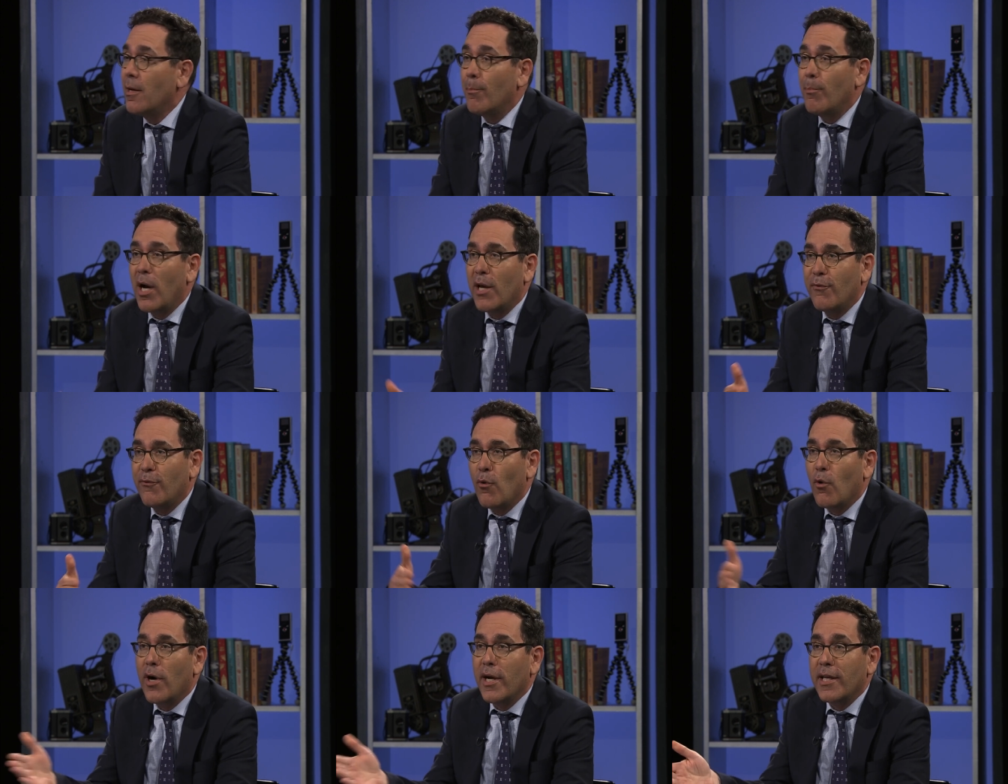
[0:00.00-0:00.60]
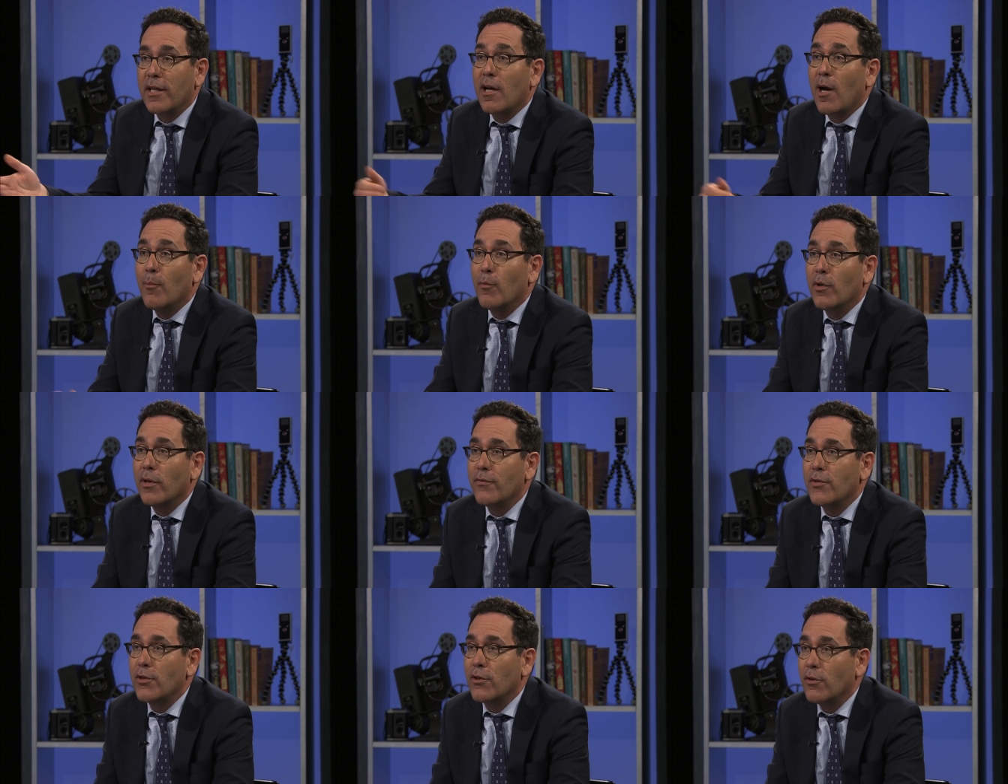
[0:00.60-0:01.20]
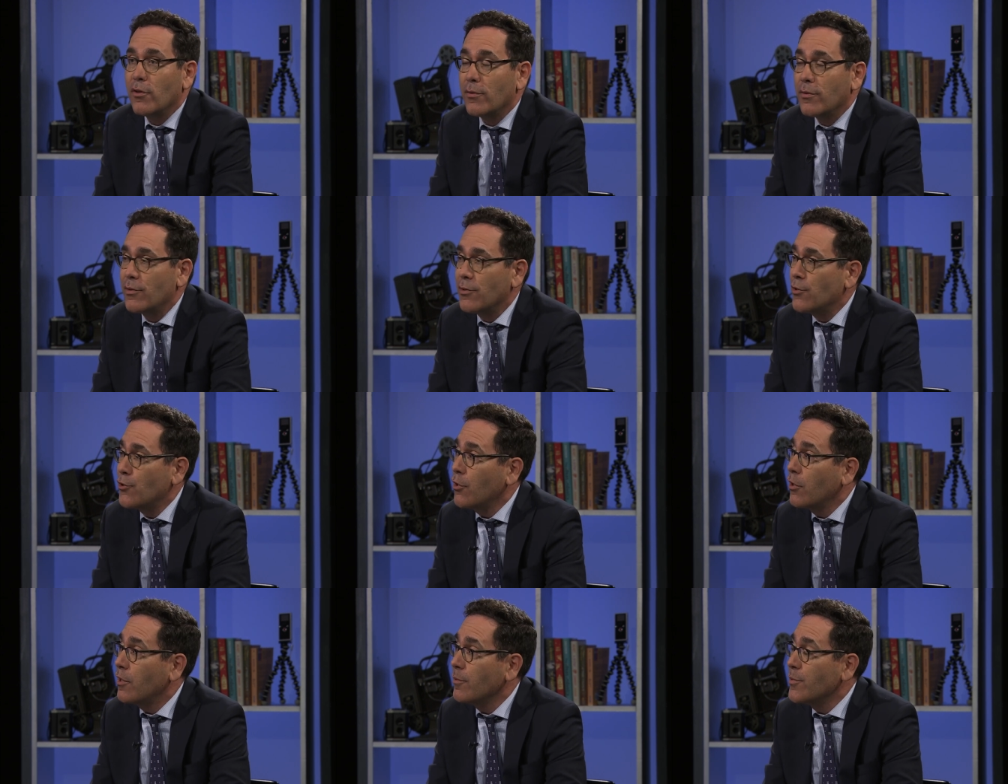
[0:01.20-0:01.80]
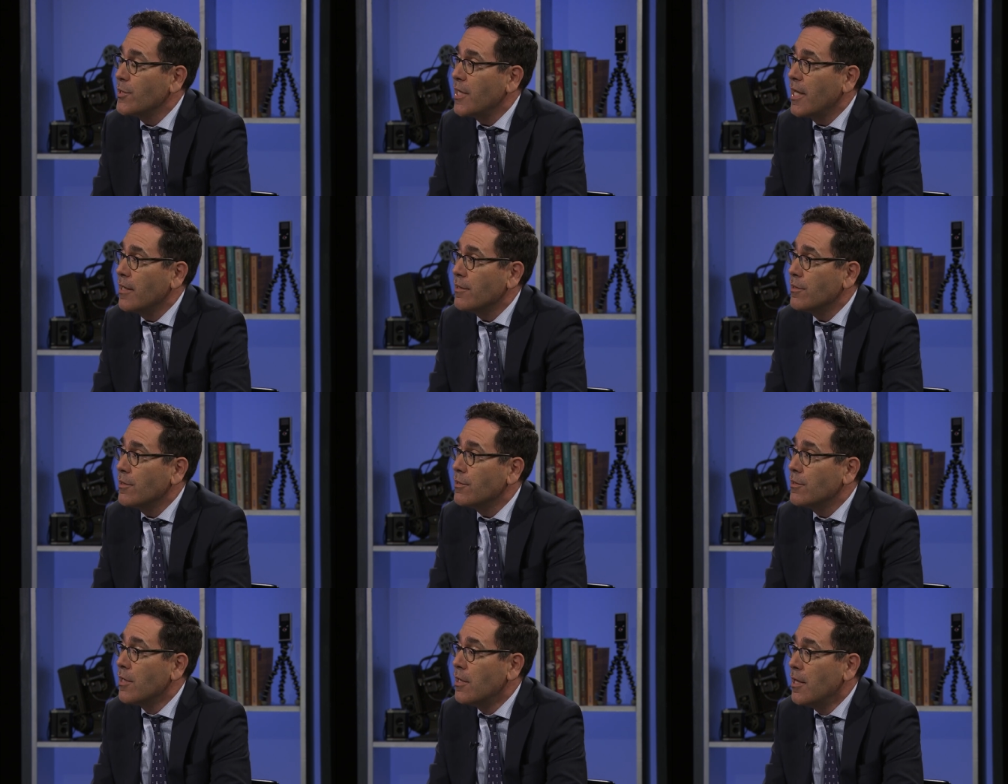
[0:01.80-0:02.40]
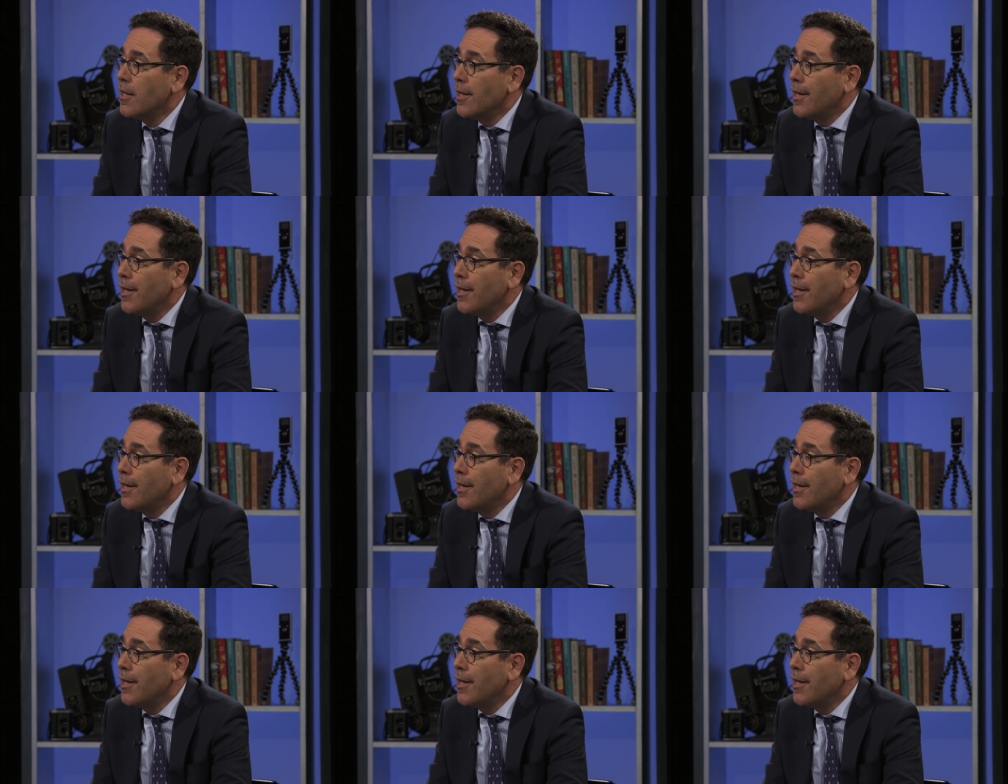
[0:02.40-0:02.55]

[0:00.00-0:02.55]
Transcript: but for any number of certain circumstances.